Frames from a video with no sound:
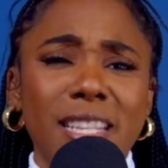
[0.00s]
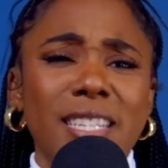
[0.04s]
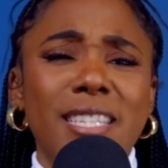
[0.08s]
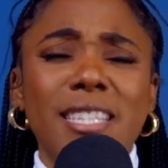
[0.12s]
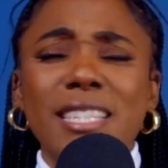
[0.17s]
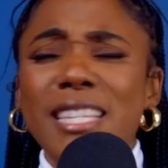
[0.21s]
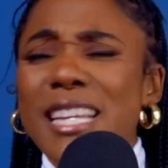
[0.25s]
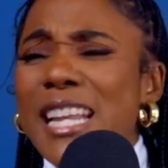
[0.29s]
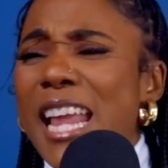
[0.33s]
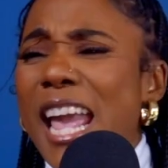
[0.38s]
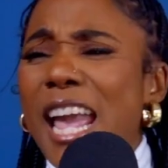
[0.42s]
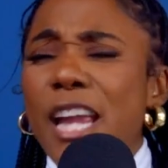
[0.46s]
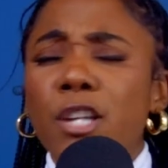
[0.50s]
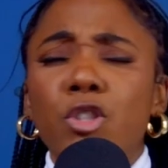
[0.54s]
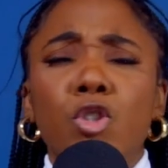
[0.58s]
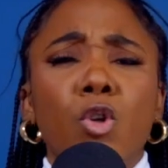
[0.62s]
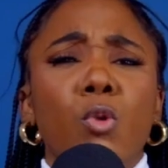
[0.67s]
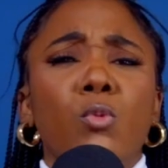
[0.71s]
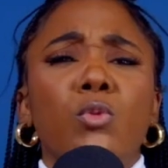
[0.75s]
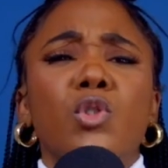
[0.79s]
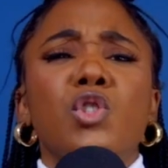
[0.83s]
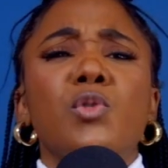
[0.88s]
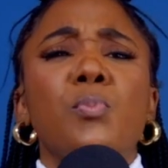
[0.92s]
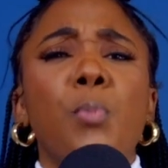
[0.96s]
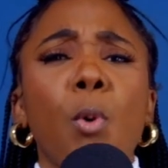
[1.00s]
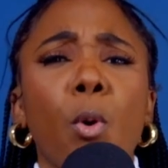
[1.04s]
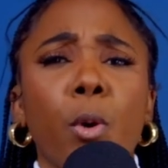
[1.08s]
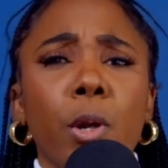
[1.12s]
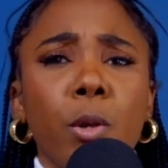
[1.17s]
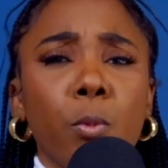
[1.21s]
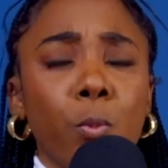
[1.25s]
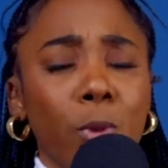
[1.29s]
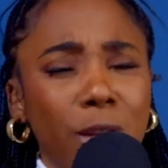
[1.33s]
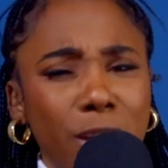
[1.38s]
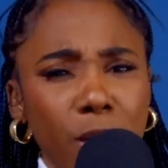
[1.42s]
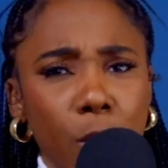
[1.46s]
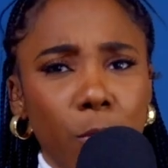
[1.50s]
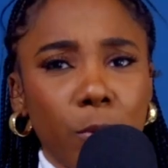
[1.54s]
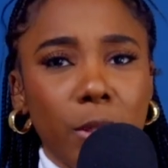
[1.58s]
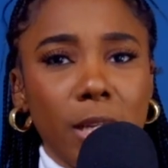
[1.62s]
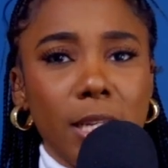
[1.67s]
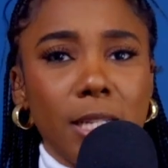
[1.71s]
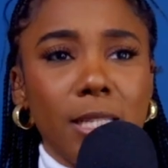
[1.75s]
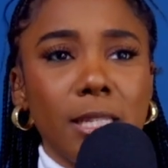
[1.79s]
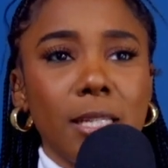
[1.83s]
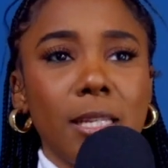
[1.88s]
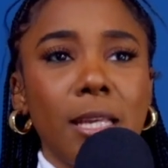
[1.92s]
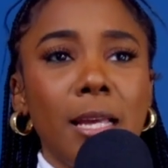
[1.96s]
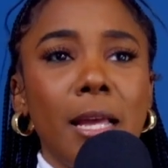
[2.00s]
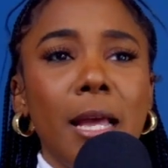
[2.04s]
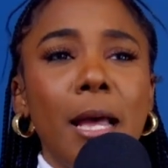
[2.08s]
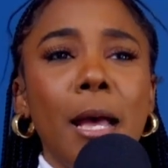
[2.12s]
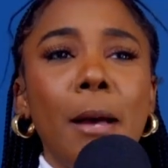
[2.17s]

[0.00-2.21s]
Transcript: This is an age-old sport. We know this.